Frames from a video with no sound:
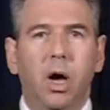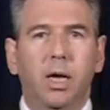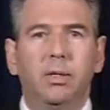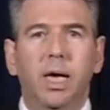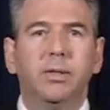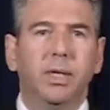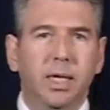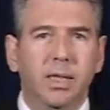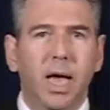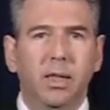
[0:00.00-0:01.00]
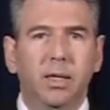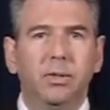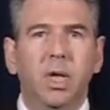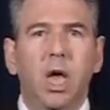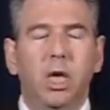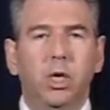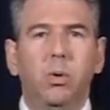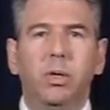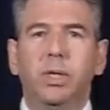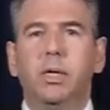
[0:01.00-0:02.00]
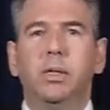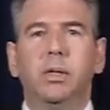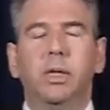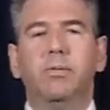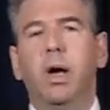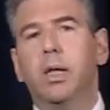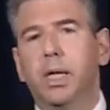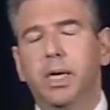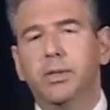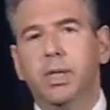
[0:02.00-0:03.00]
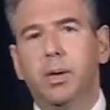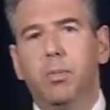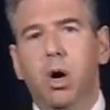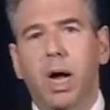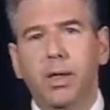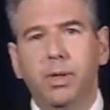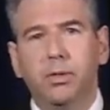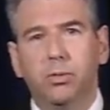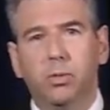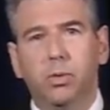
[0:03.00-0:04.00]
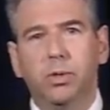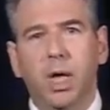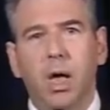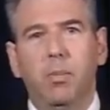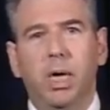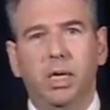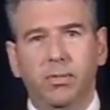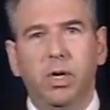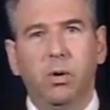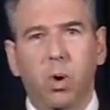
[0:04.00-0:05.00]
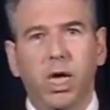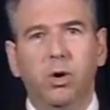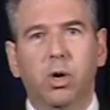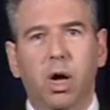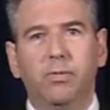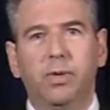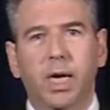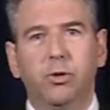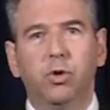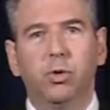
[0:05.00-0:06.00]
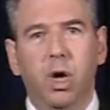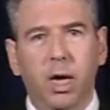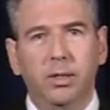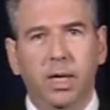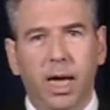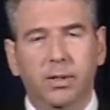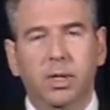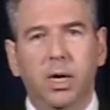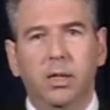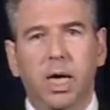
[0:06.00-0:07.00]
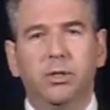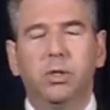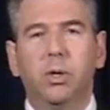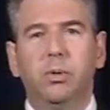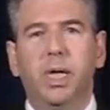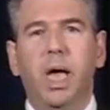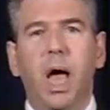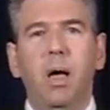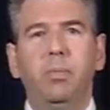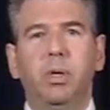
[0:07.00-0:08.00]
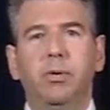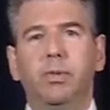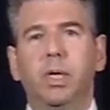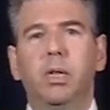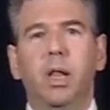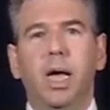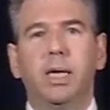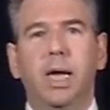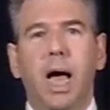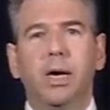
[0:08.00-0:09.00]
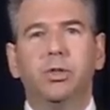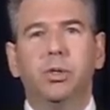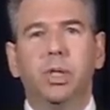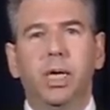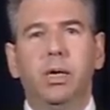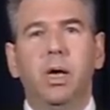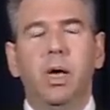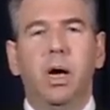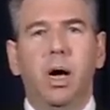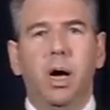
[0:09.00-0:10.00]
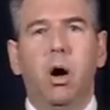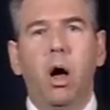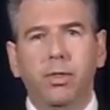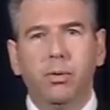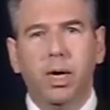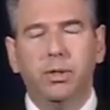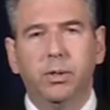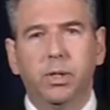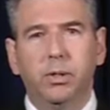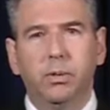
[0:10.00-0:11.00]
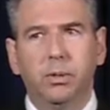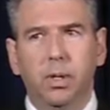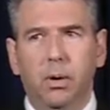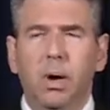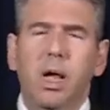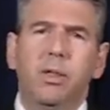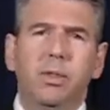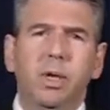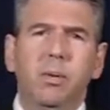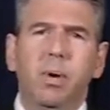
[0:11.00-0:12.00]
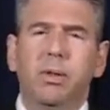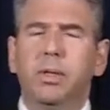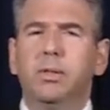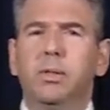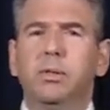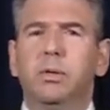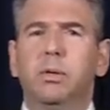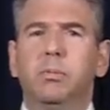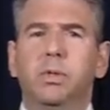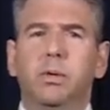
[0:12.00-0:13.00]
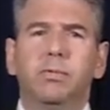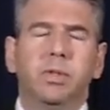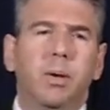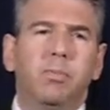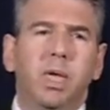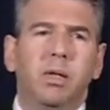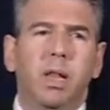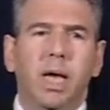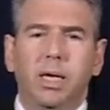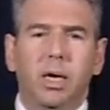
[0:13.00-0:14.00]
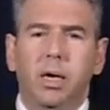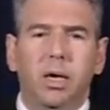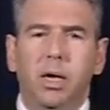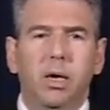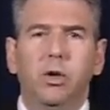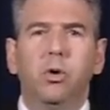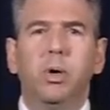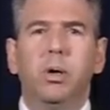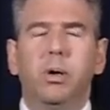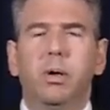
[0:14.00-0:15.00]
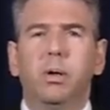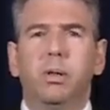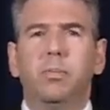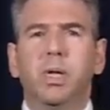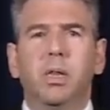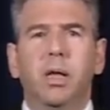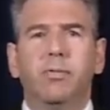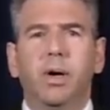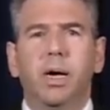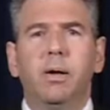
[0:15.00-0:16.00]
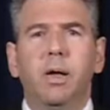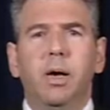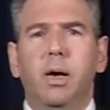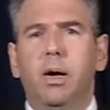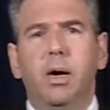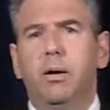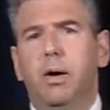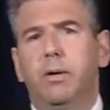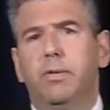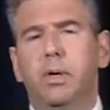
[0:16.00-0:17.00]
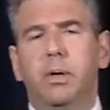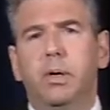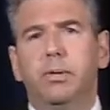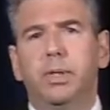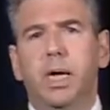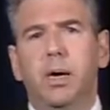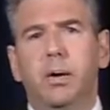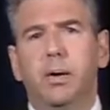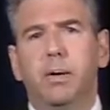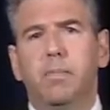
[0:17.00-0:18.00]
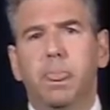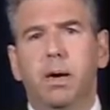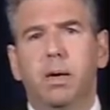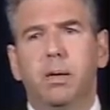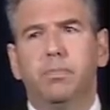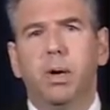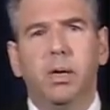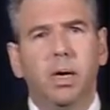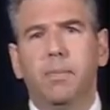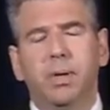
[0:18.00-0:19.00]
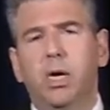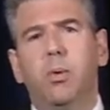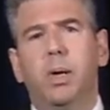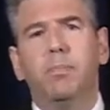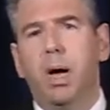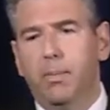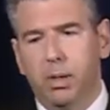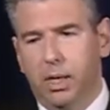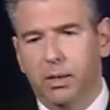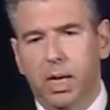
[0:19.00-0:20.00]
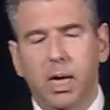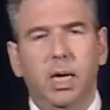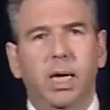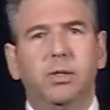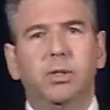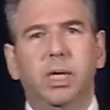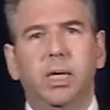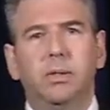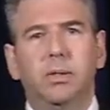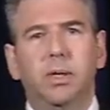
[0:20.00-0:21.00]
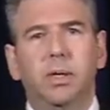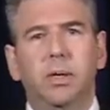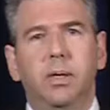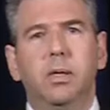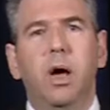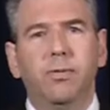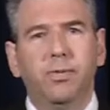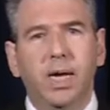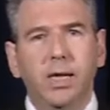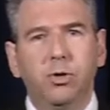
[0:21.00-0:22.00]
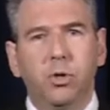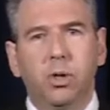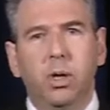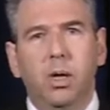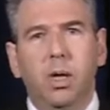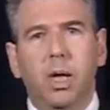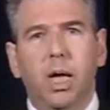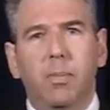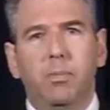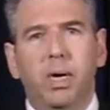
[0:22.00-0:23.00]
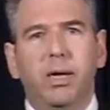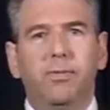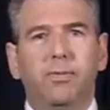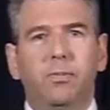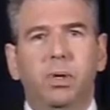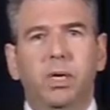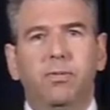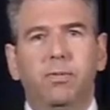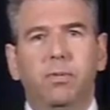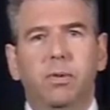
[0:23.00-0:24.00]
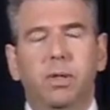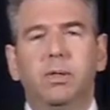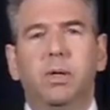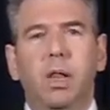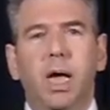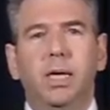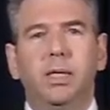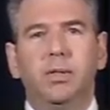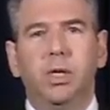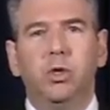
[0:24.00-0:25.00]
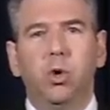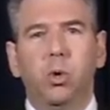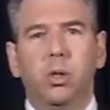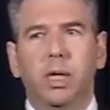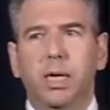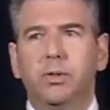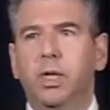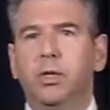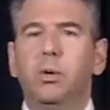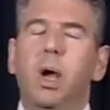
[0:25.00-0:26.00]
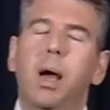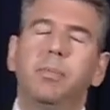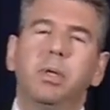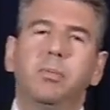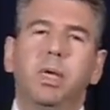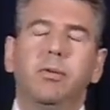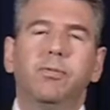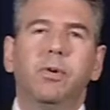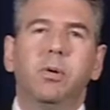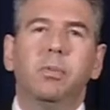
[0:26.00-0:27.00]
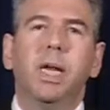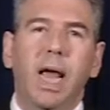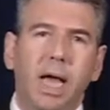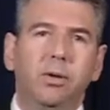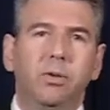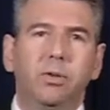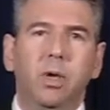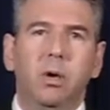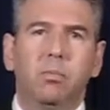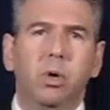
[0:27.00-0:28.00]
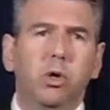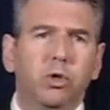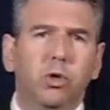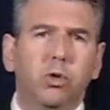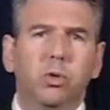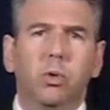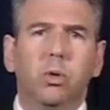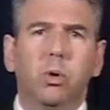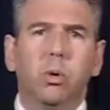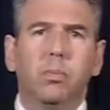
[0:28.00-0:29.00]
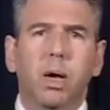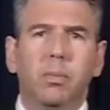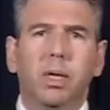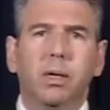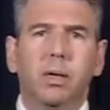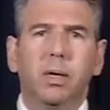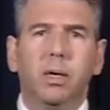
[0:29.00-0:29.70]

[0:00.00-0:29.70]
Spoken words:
contacts in that list, you are technically violating State Bar ethics rules by giving away your confidential contacts. That should only happen if the client actually authorizes you to do so. Think about this in terms of something like you're in the middle of say a company going public. It's confidential. But if this client is in your list and you happen to be a firm that handles mergers or public